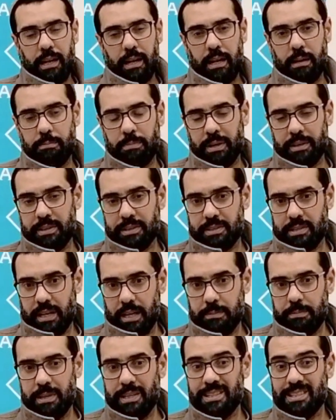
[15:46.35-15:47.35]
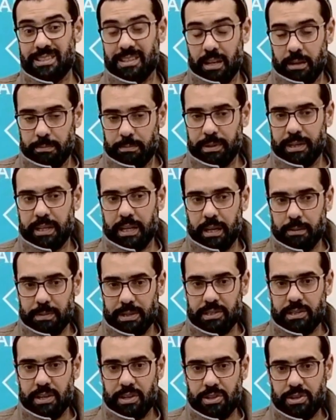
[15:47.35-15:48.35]
And by the time his son became a
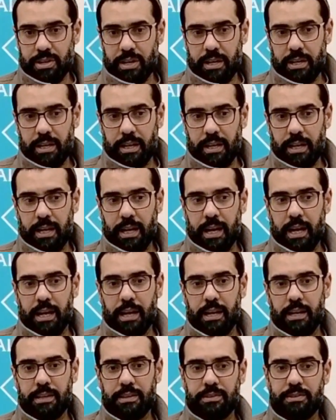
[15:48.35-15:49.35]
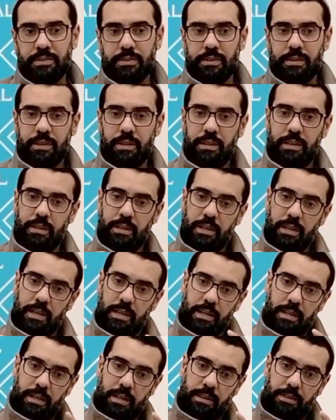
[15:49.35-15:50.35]
teacher and
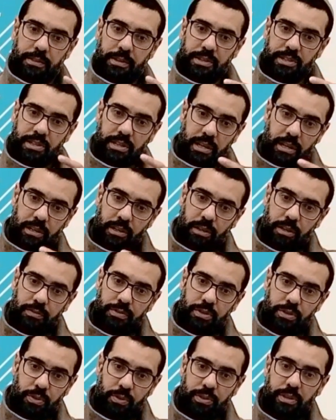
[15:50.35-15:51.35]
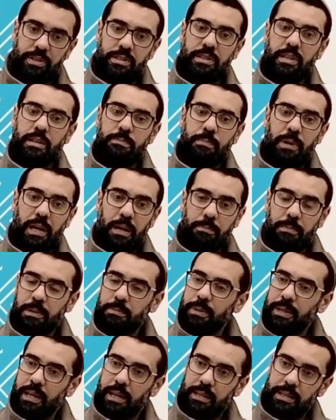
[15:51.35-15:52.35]
the circle of students that Muhammad
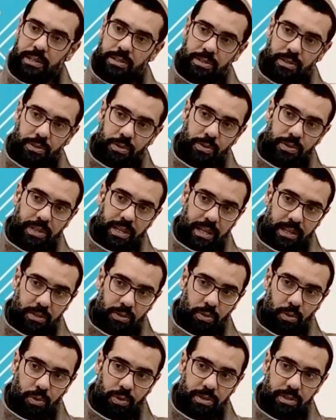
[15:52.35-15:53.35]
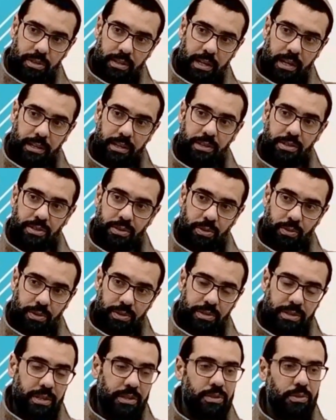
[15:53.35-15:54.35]
bin Ali Senussi had taught and his
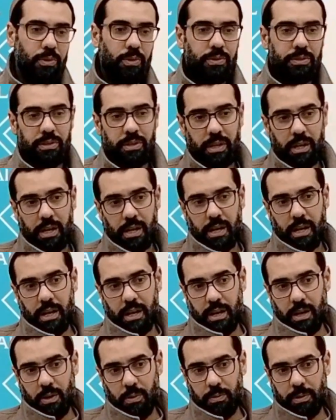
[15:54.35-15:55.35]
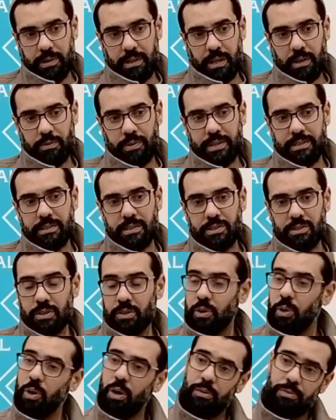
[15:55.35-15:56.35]
students had taught were now ready to
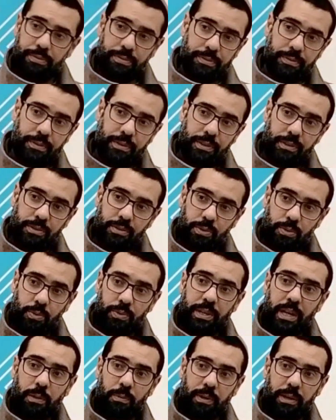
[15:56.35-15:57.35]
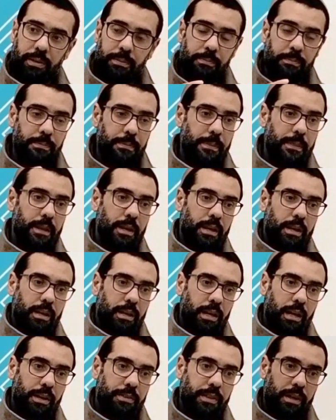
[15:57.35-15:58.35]
go off to do da'wah.
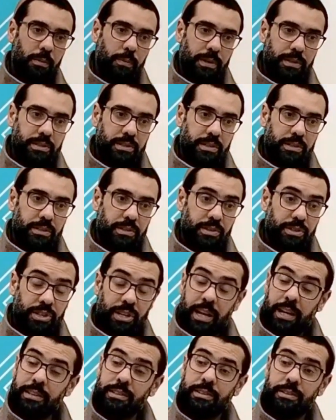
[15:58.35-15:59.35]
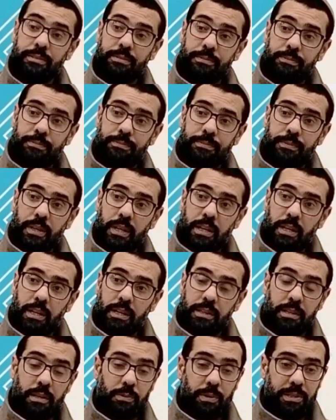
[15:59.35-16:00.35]
And they went into Chad,
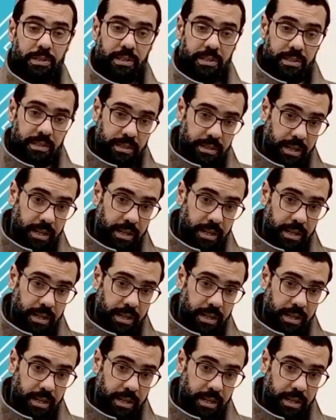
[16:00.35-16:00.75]
they went into